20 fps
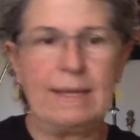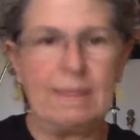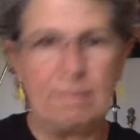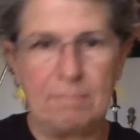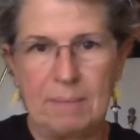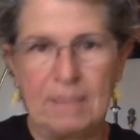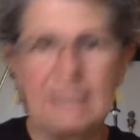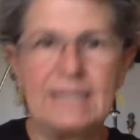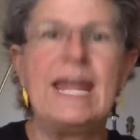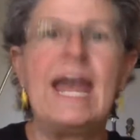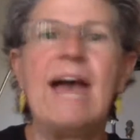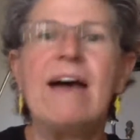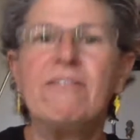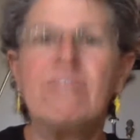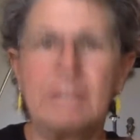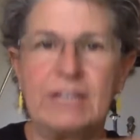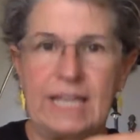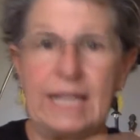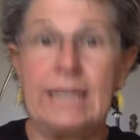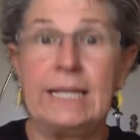by
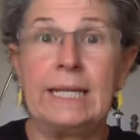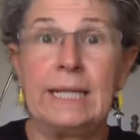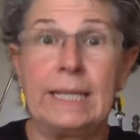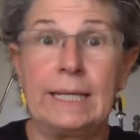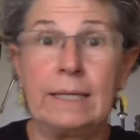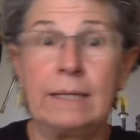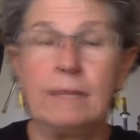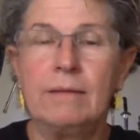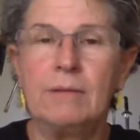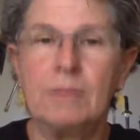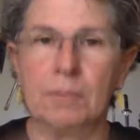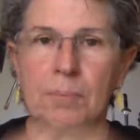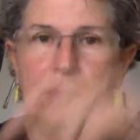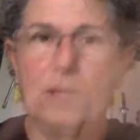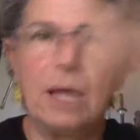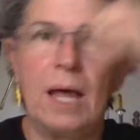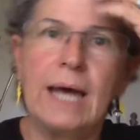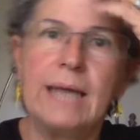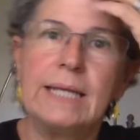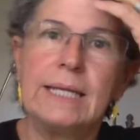navigating the
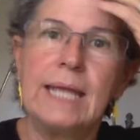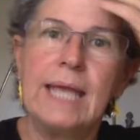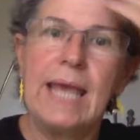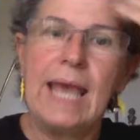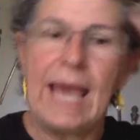plot.